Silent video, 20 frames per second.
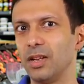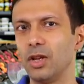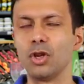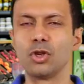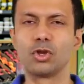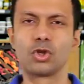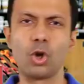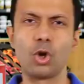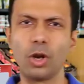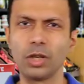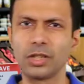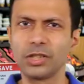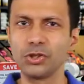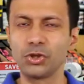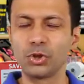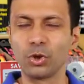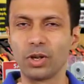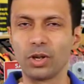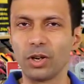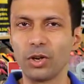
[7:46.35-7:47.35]
salt and
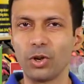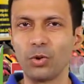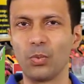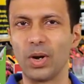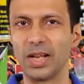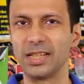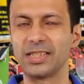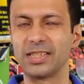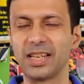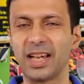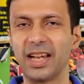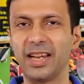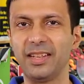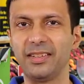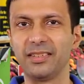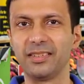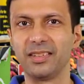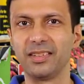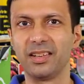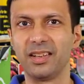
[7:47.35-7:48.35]
sugar on one side,